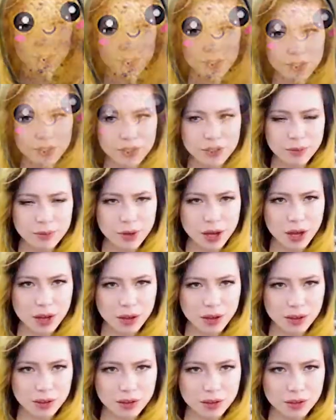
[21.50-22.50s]
There's some
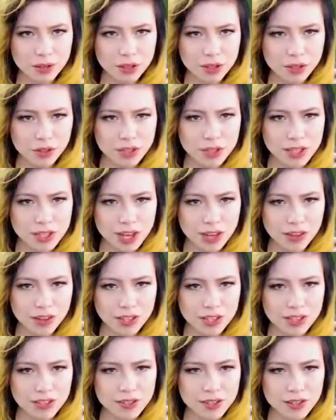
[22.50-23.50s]
uh, shots
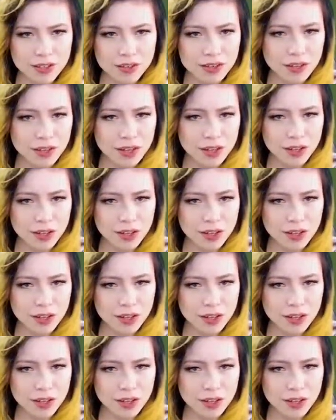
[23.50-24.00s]
southeast, sounds like.